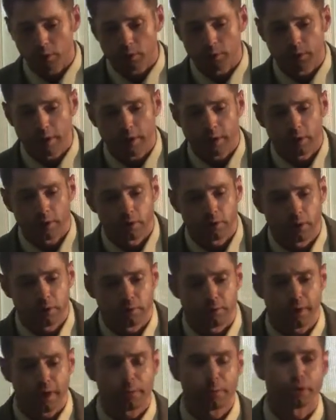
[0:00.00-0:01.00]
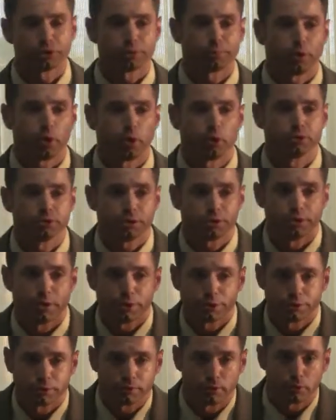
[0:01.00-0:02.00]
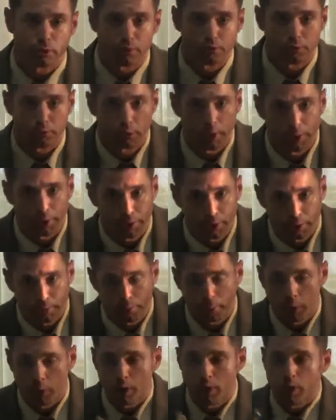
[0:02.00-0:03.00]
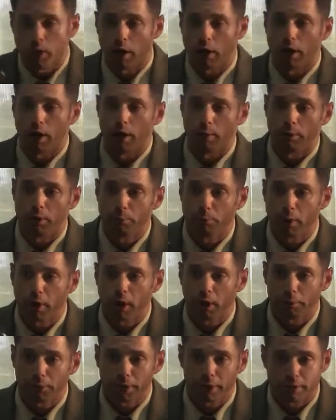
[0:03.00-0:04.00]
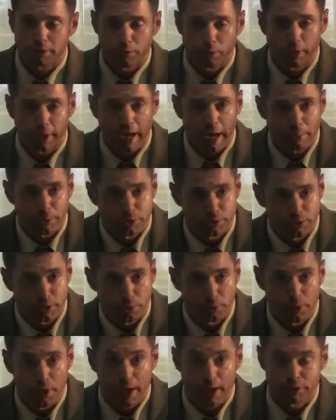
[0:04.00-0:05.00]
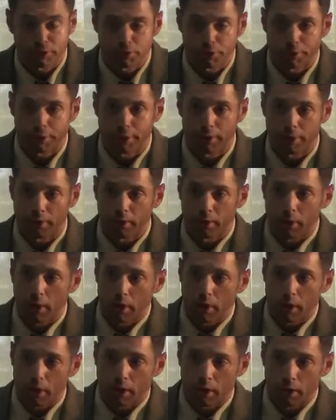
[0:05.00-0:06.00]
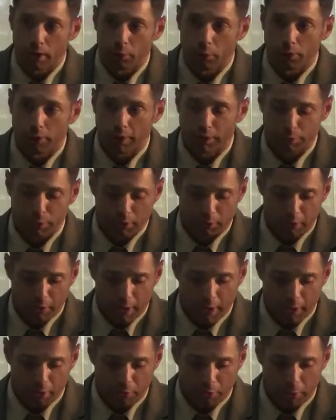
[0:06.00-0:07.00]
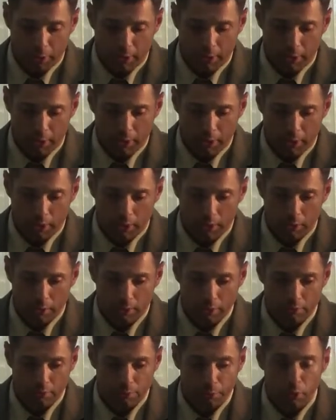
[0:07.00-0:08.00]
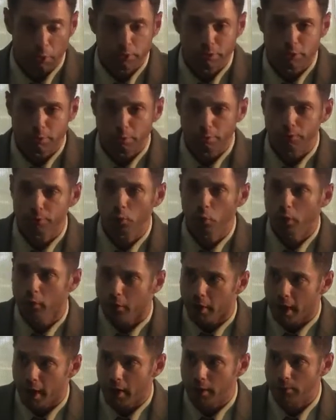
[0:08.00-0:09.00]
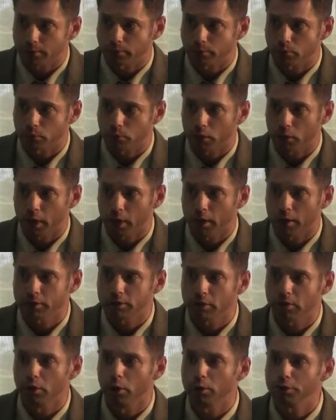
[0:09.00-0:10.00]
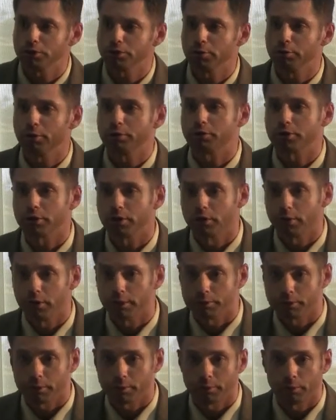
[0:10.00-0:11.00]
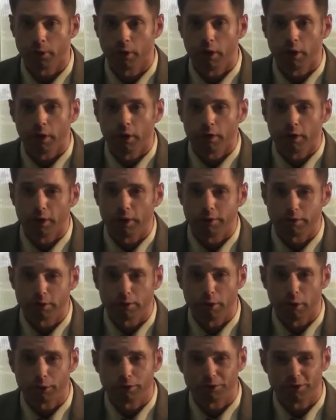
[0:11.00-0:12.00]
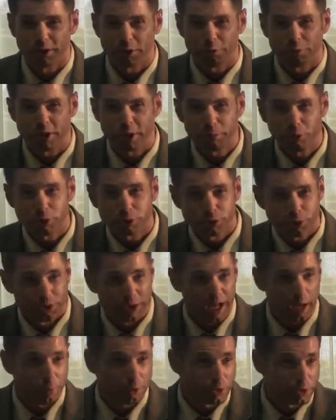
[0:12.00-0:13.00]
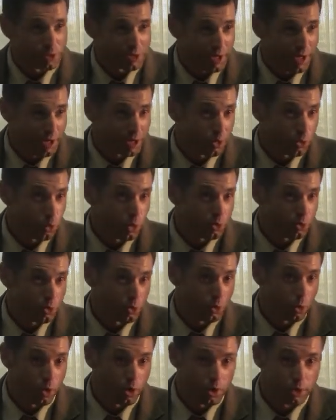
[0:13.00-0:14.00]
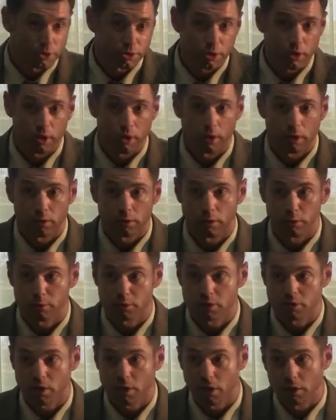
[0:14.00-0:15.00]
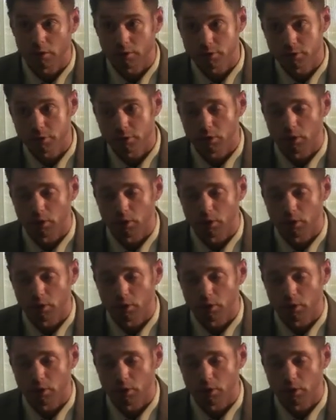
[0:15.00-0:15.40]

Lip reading: that. They very much opposed the initiative and referendum, in part because of what happened to them last year with SB 5, but they've opposed it before that. And it's the notion of paternalism. It's the notion that the people should not be deciding what the laws are themselves.